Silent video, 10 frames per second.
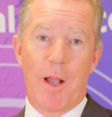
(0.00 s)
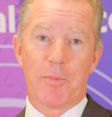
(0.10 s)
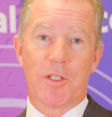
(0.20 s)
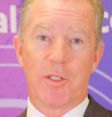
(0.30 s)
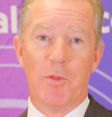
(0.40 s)

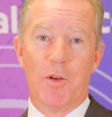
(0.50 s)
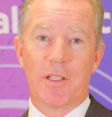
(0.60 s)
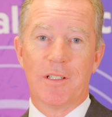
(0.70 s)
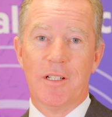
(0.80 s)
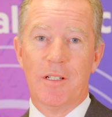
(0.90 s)
baps this
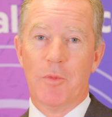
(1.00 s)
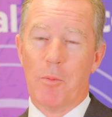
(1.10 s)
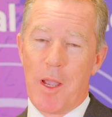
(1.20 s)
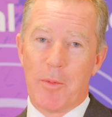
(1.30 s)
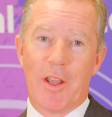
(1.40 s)
morning, but
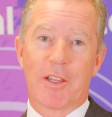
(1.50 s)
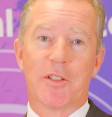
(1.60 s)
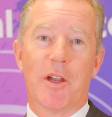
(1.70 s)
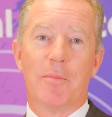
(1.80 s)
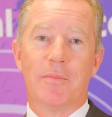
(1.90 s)
maybe next
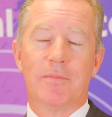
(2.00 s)
time.